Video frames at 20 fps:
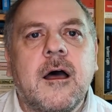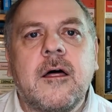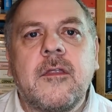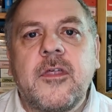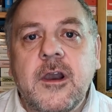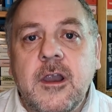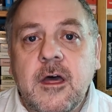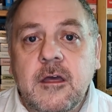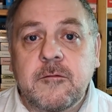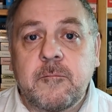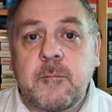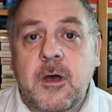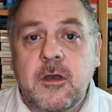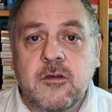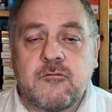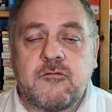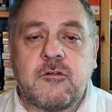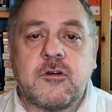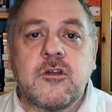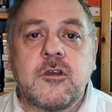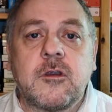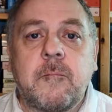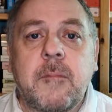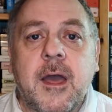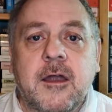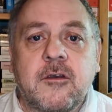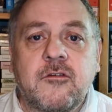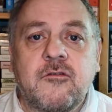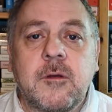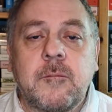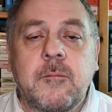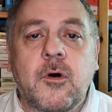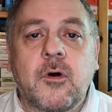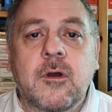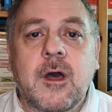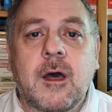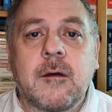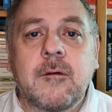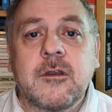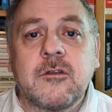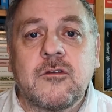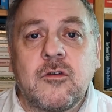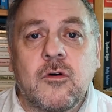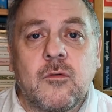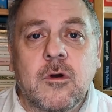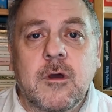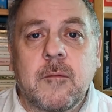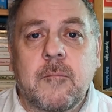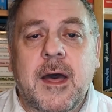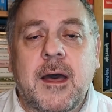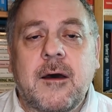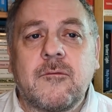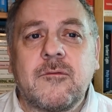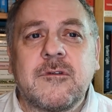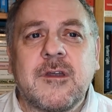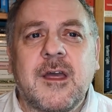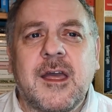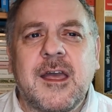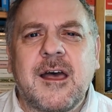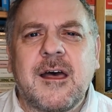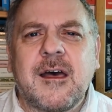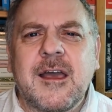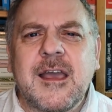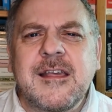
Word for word: Uh, the last Partridge in a Pear Tree book I'm going to talk about uh,